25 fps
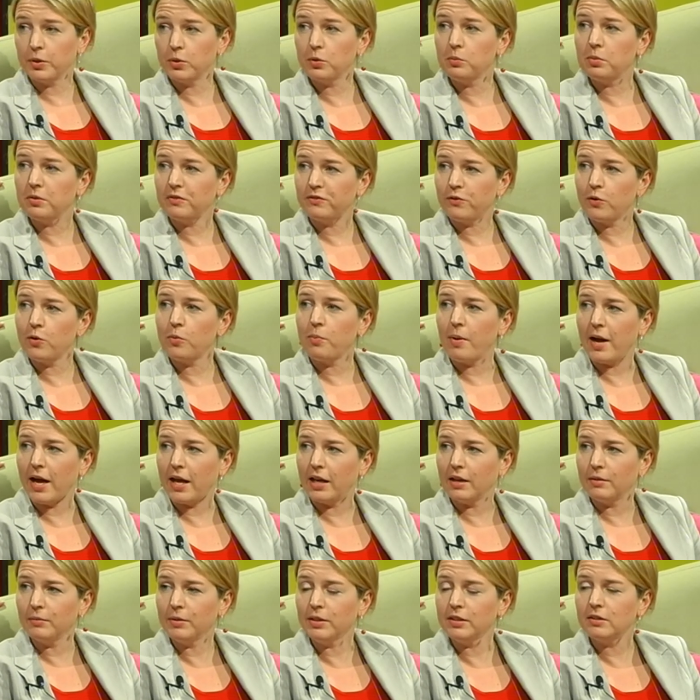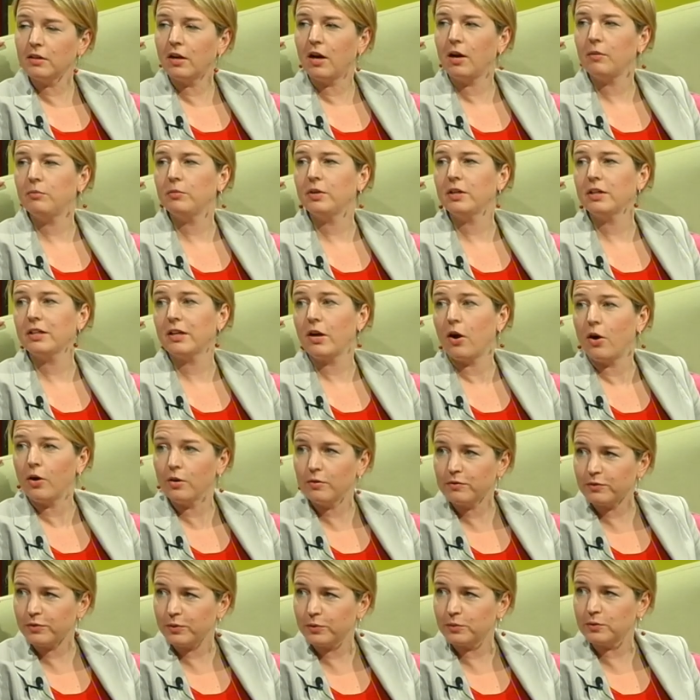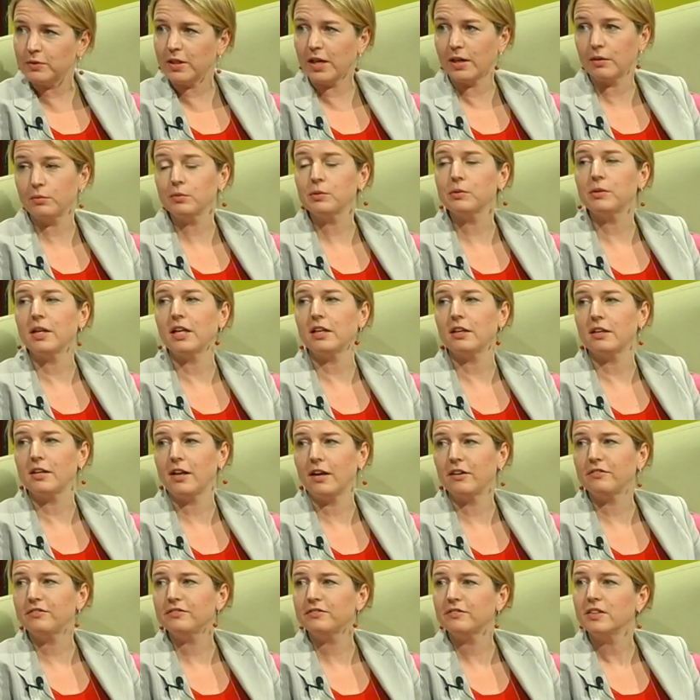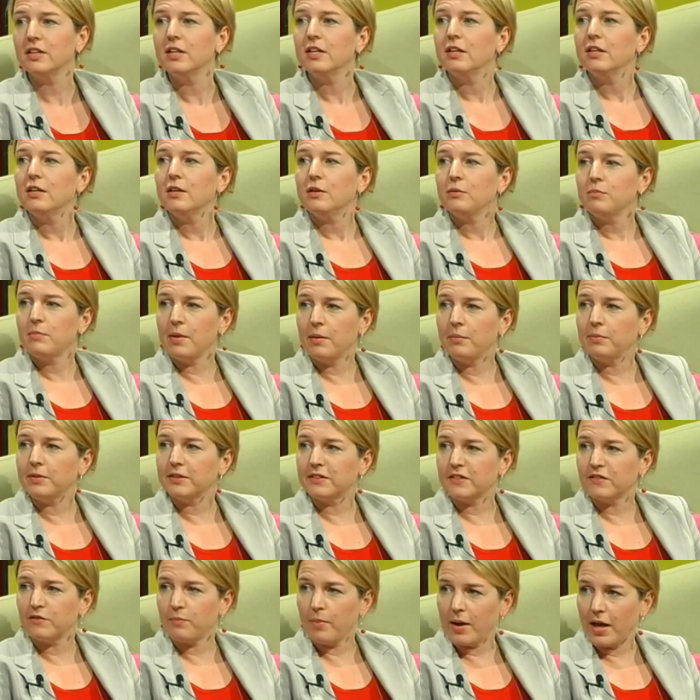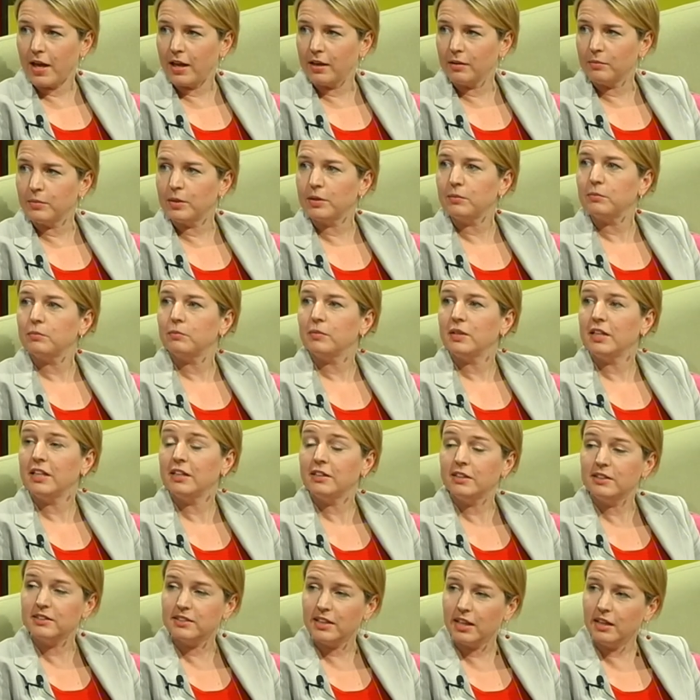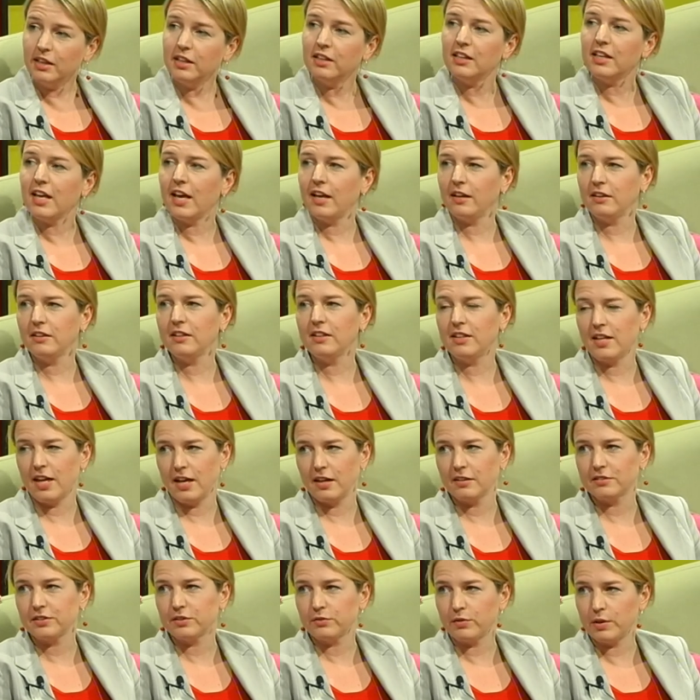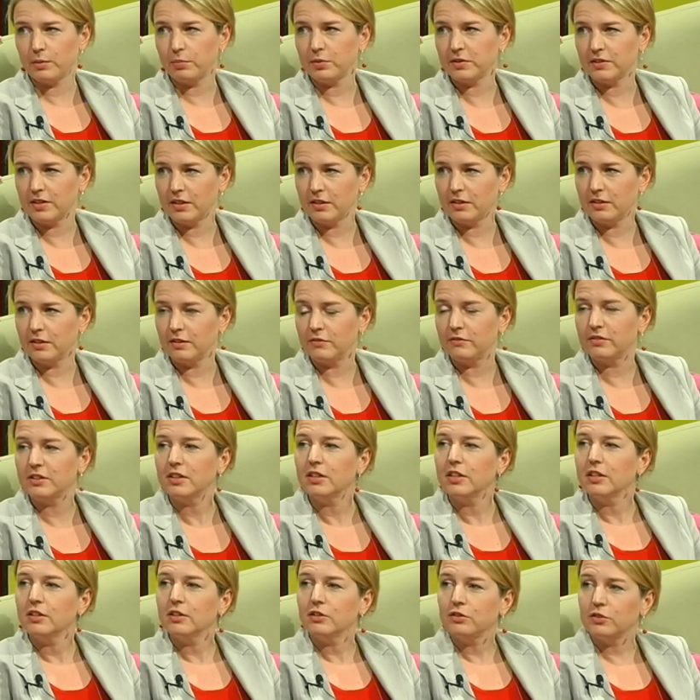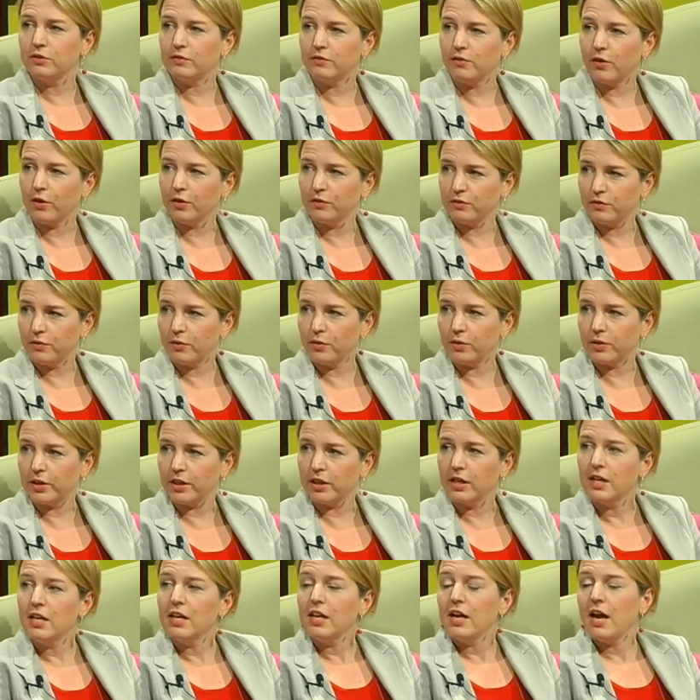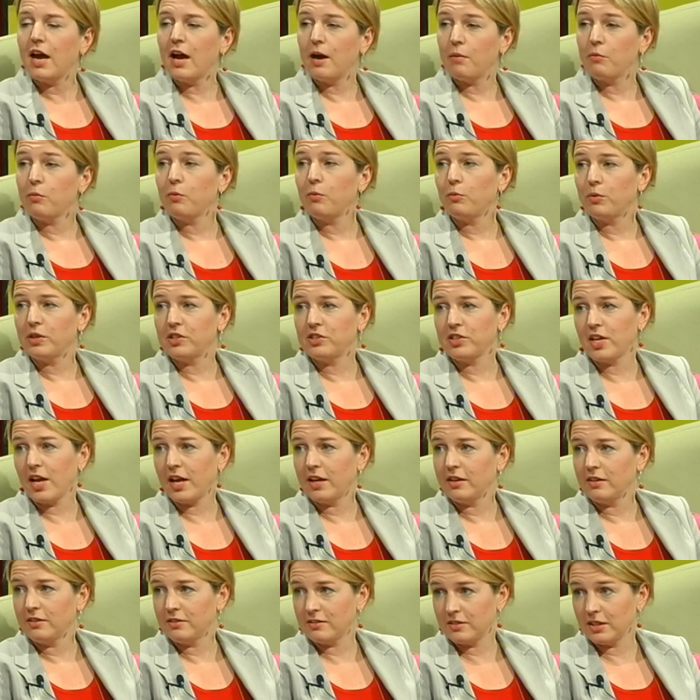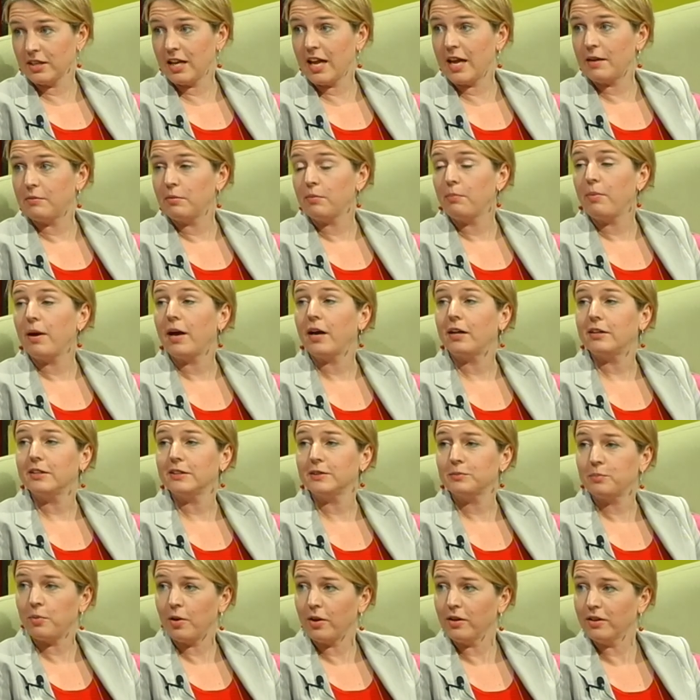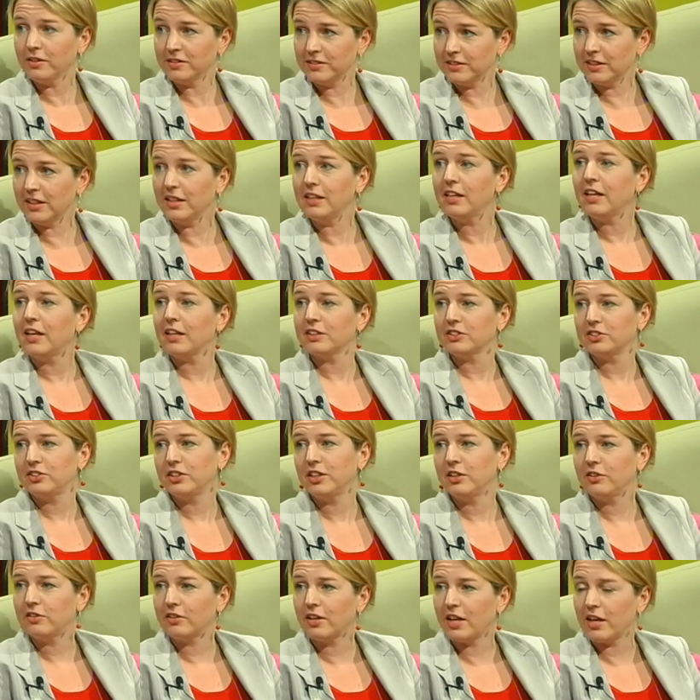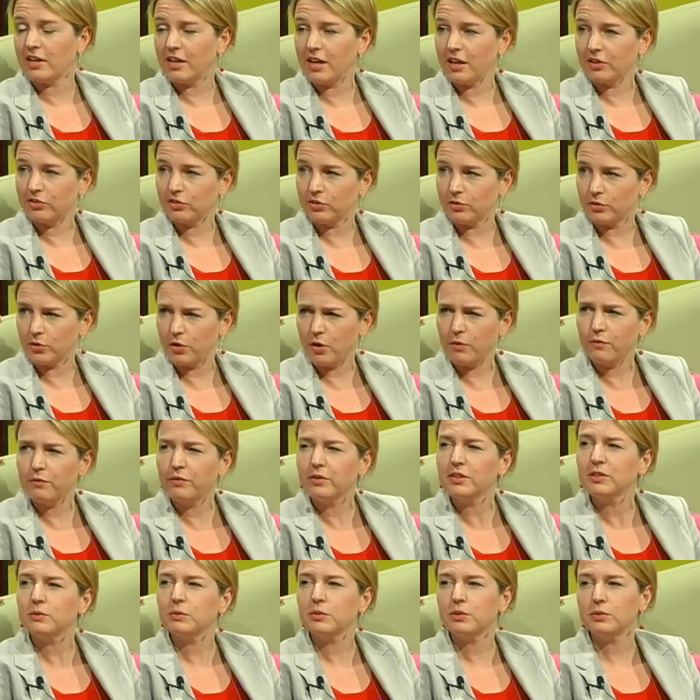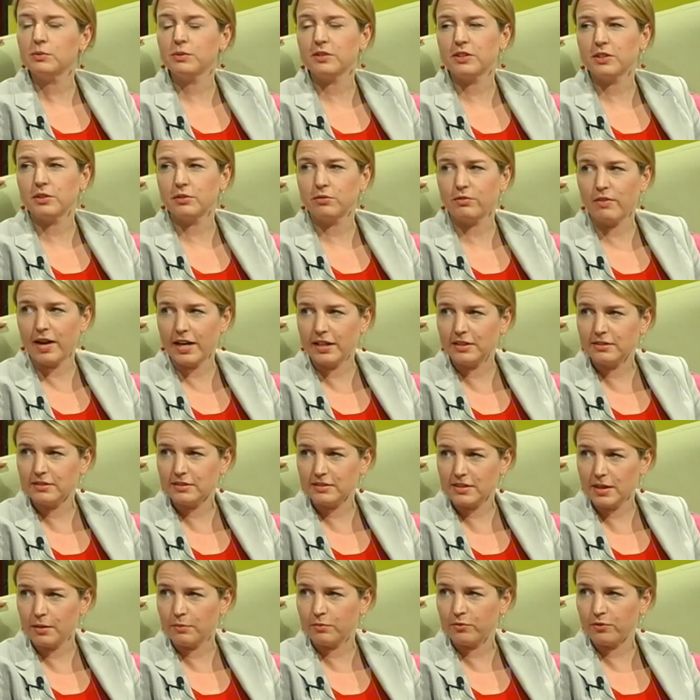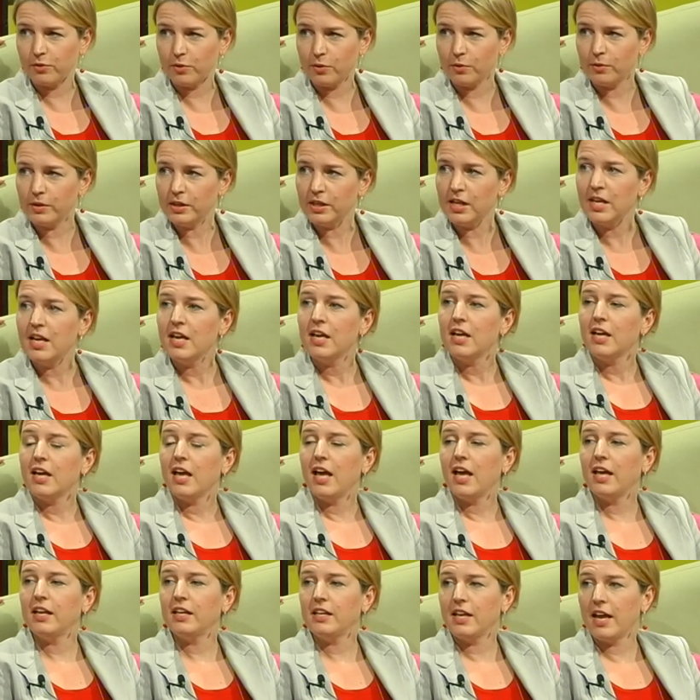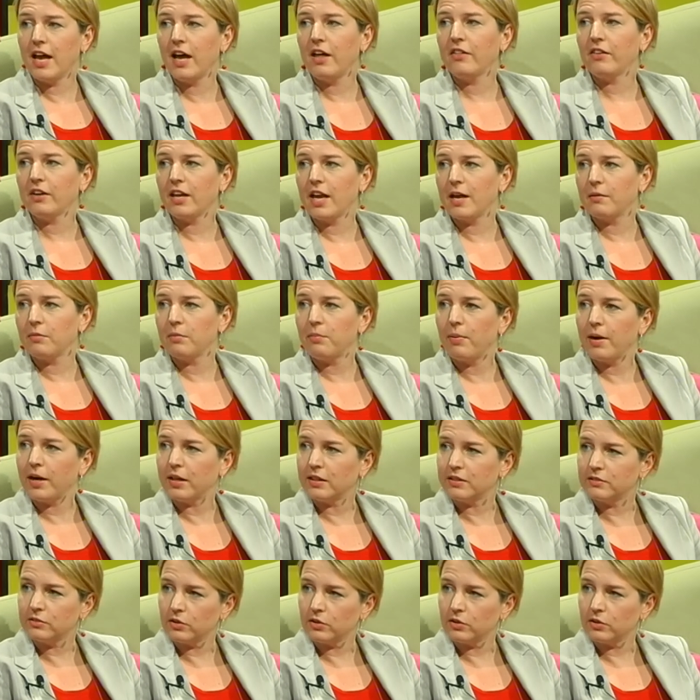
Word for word: before Parliament. I'm really hopeful that we'll get enough members of Parliament in the Senate and in the House of Representatives to vote for it. Um, we changed the Labor Party's policy last year at our national mm -hmm. conference, which was a great step forward, and now the Labor Party's got a